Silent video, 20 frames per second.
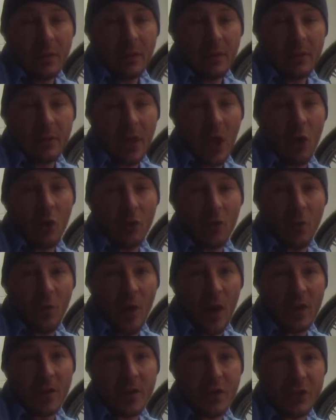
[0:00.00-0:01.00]
It's always
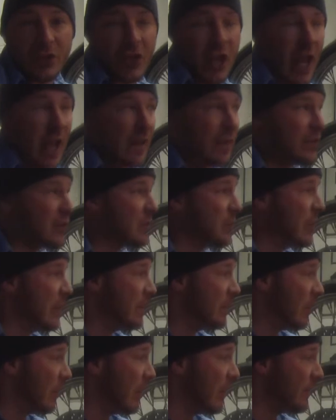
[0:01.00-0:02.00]
fun to challenge
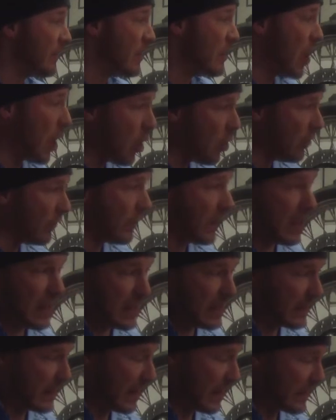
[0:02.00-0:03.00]
people. If you know of
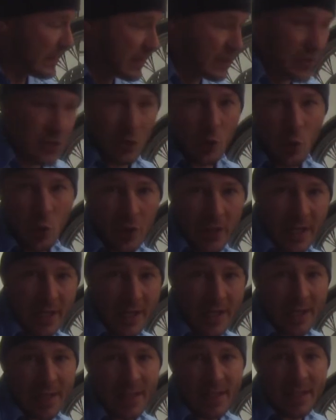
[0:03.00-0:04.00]
anything to do to
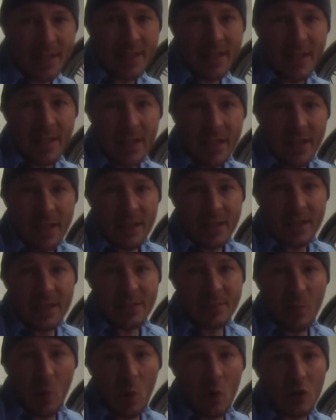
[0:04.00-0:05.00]
any of these
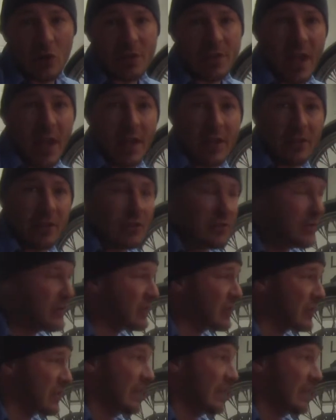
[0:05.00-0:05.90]
motorcycles, just